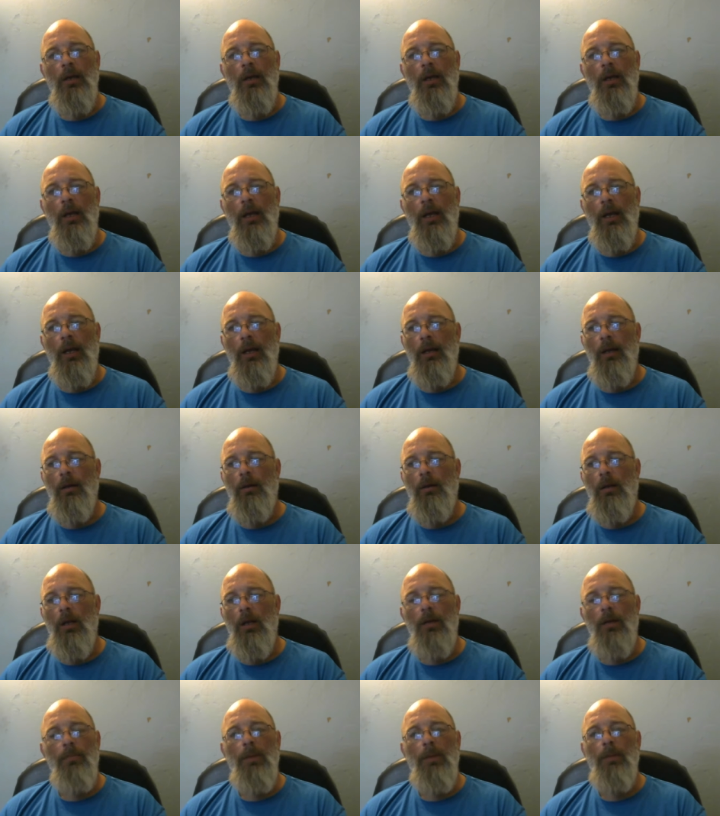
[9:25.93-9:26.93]
And a
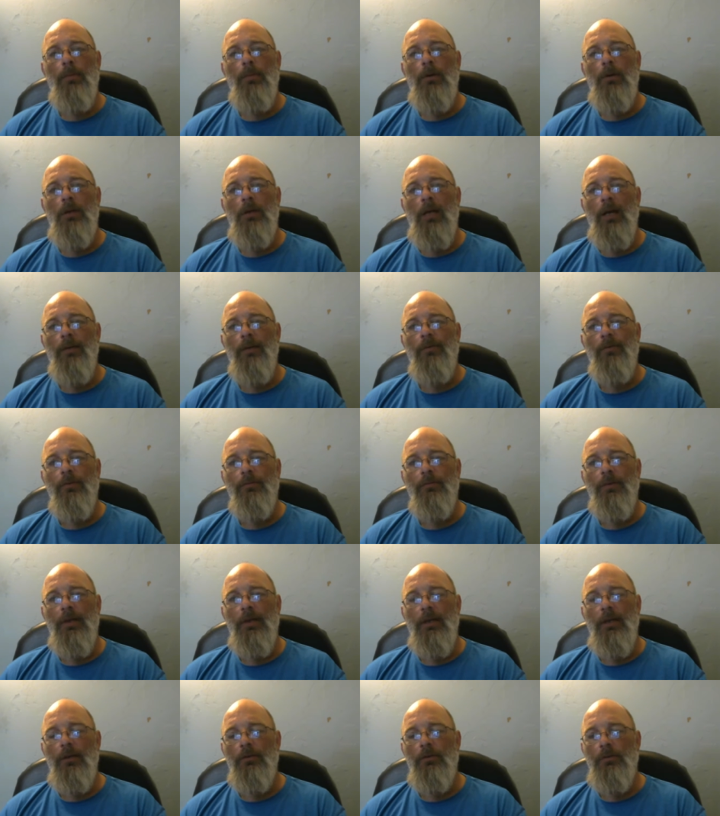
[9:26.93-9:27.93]
lot of people lie for
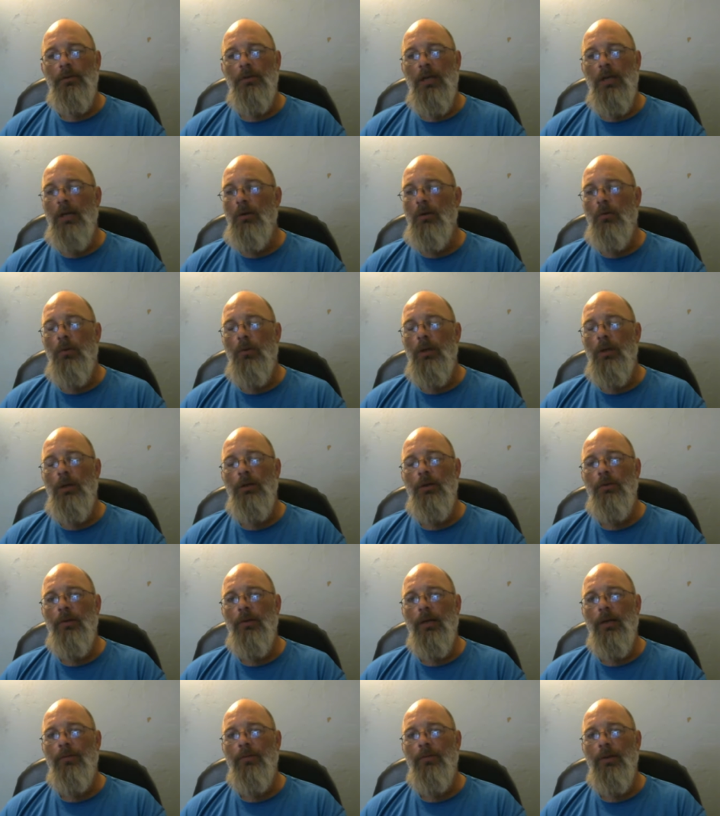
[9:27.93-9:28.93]
videos. I don't want to do
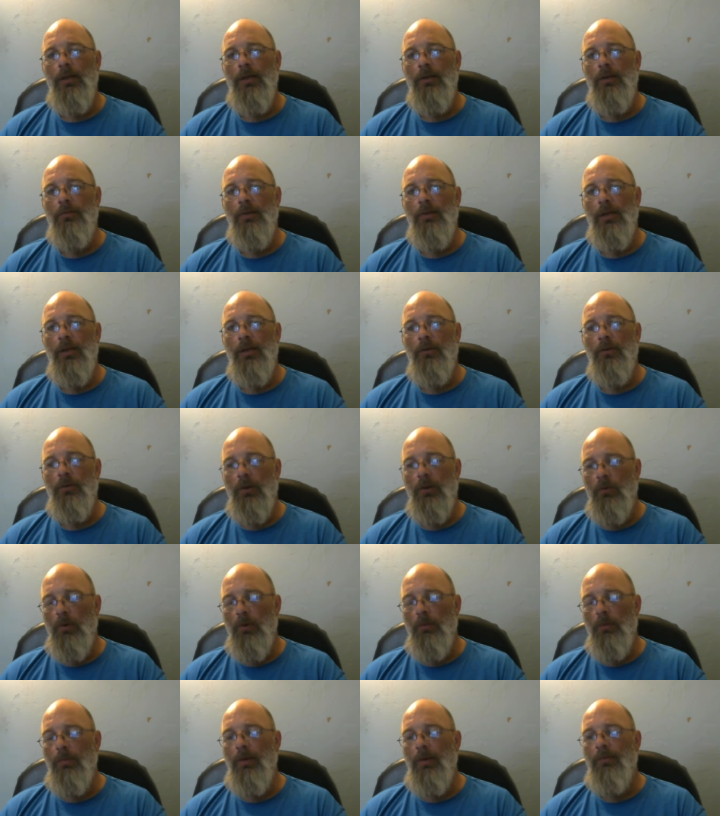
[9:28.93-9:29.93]
that for these videos. I
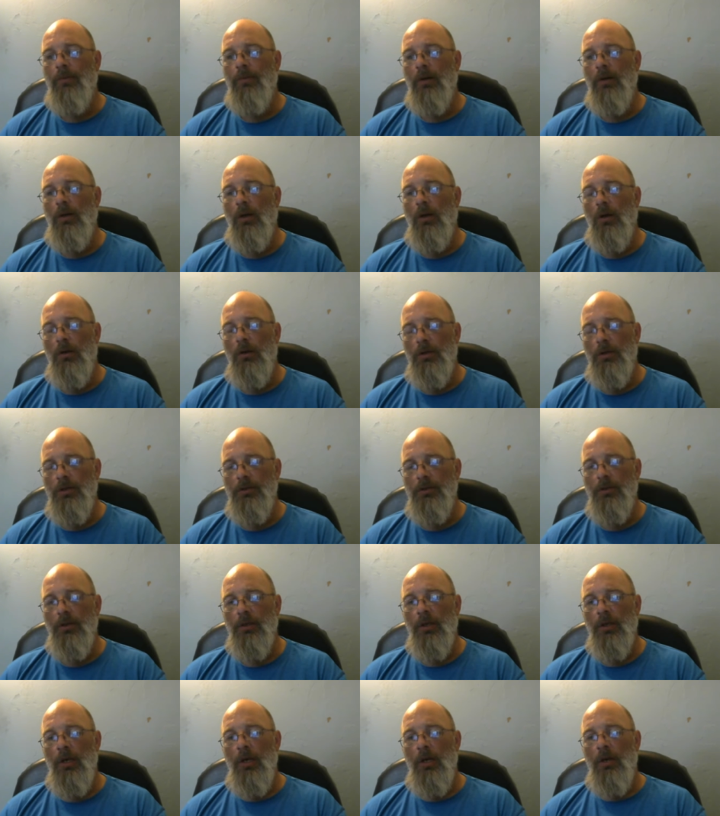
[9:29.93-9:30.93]
want to be very honest,
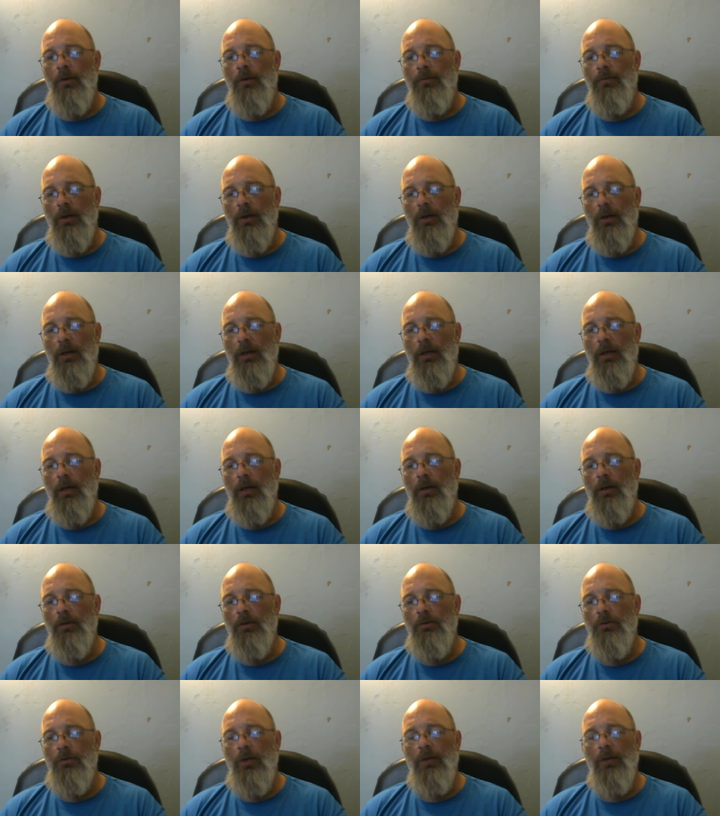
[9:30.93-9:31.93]
very
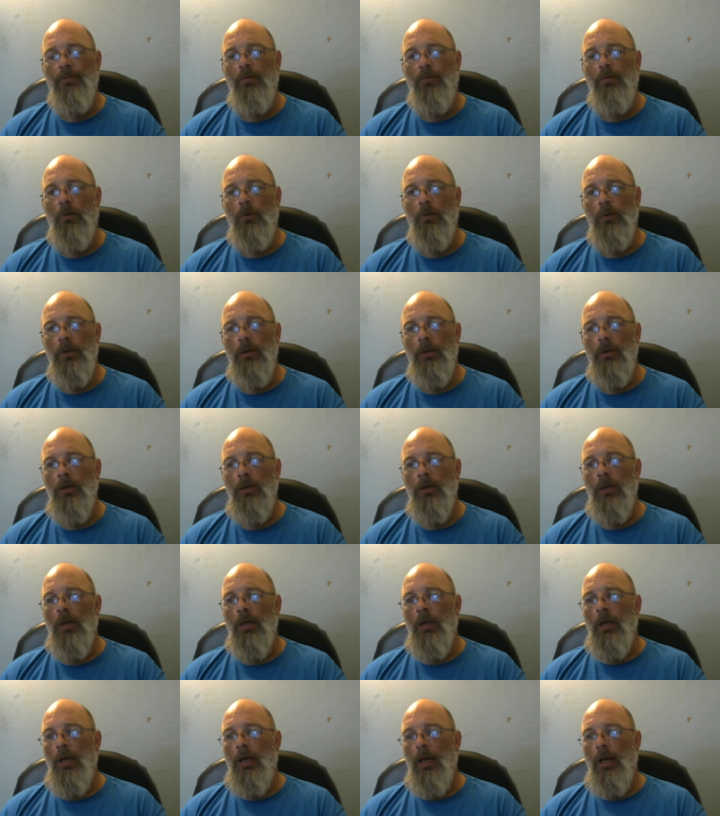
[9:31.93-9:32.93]
straightforward.
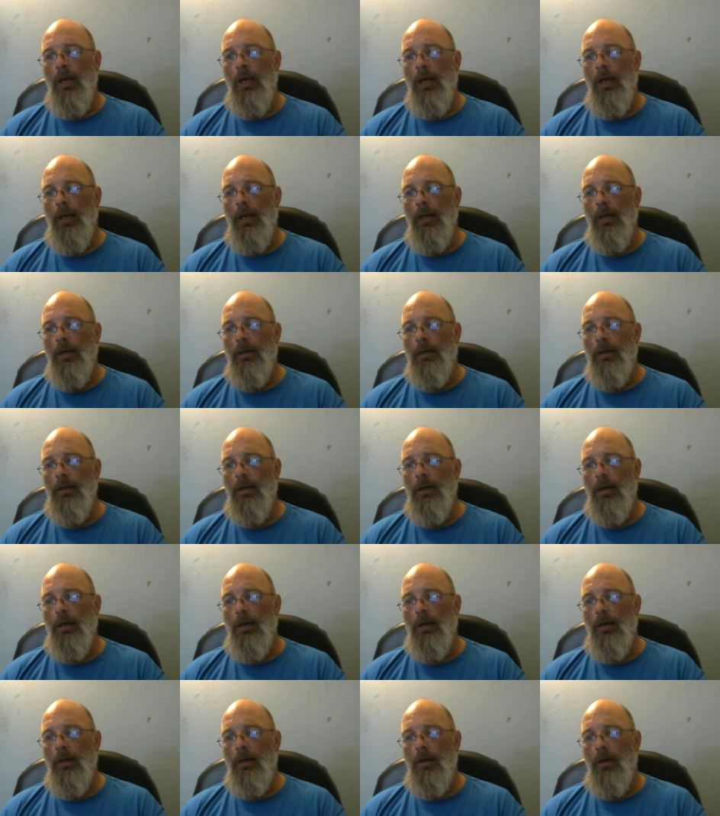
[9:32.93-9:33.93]
And
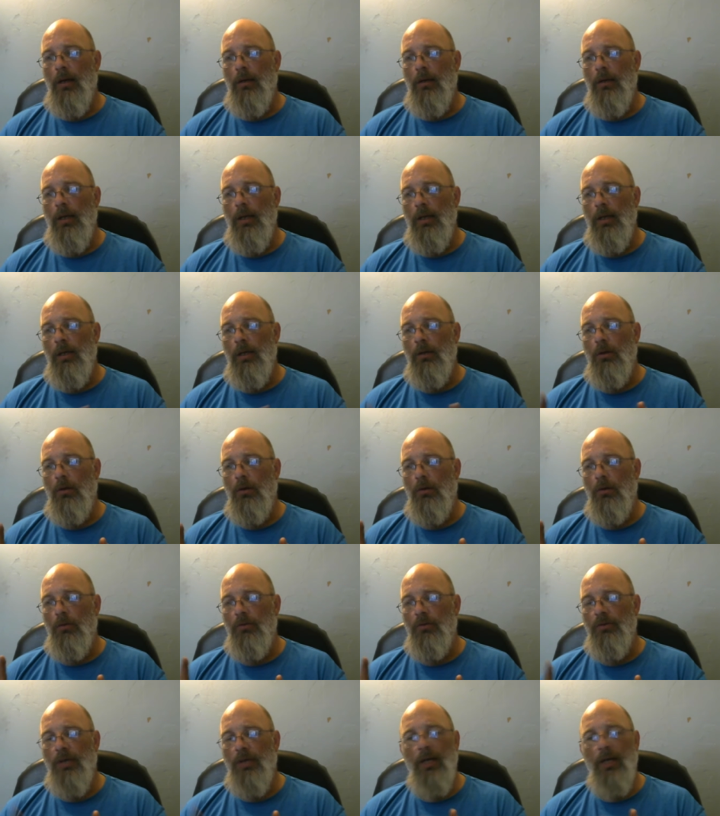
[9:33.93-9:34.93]
I'll let you know
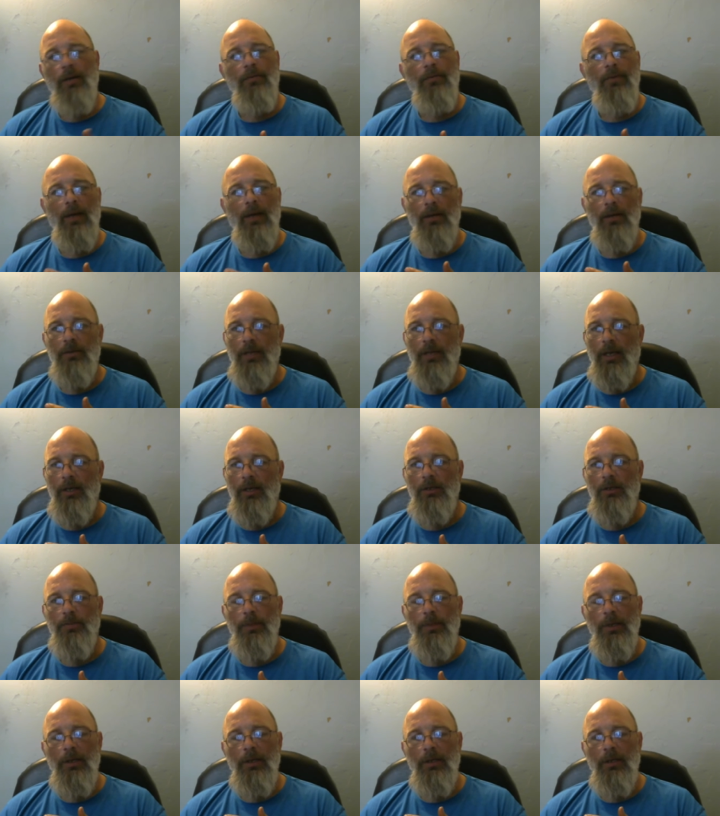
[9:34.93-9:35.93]
side effects I
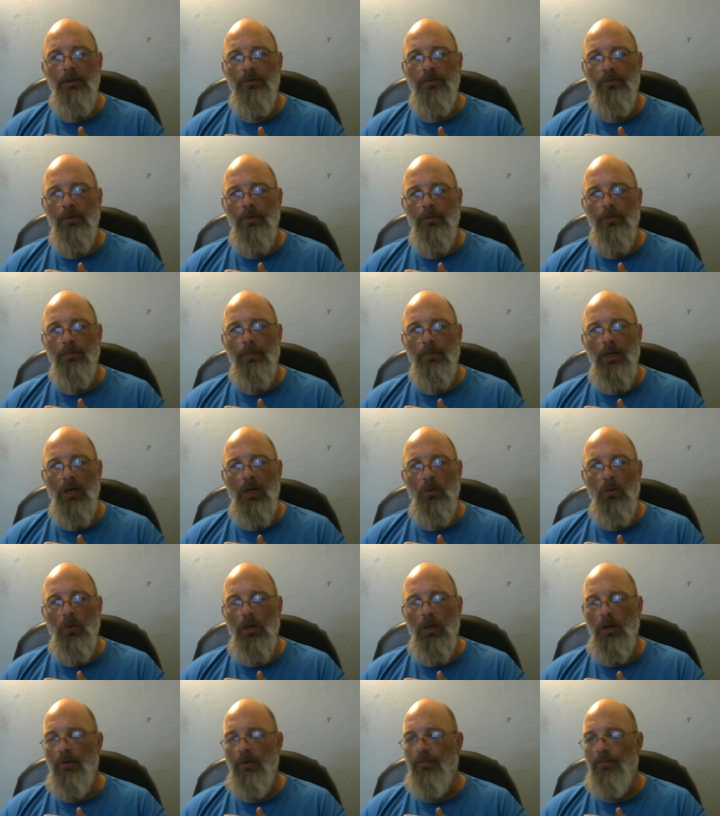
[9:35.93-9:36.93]
experience from
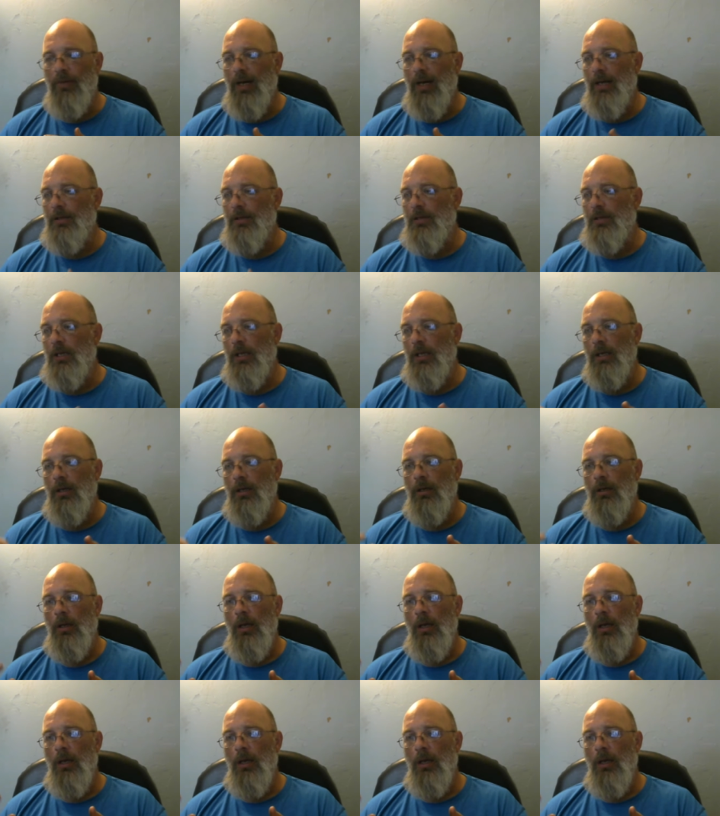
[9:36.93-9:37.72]
water fasting.